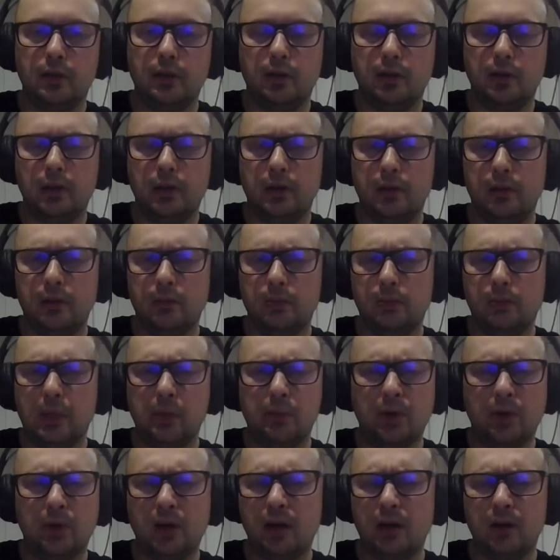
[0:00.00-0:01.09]
and maybe
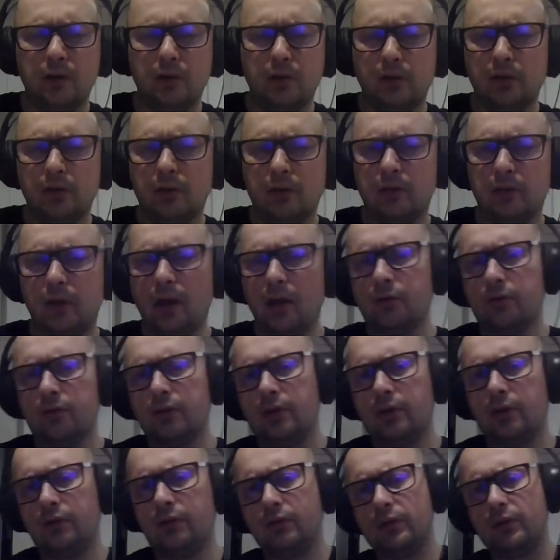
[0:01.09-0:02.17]
I don't know, I don't
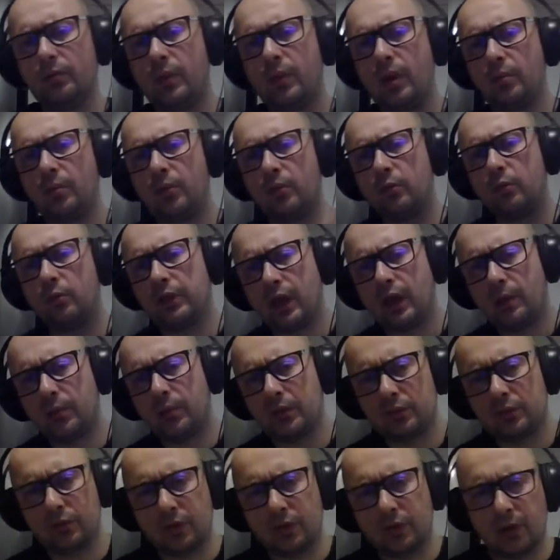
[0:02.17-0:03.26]
even remember what happened to
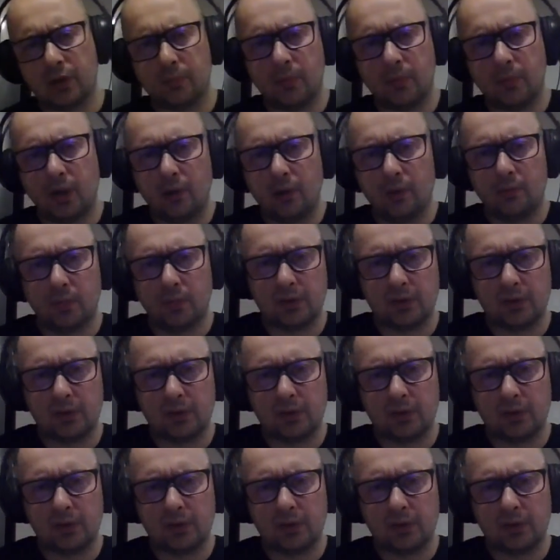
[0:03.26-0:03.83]
him, but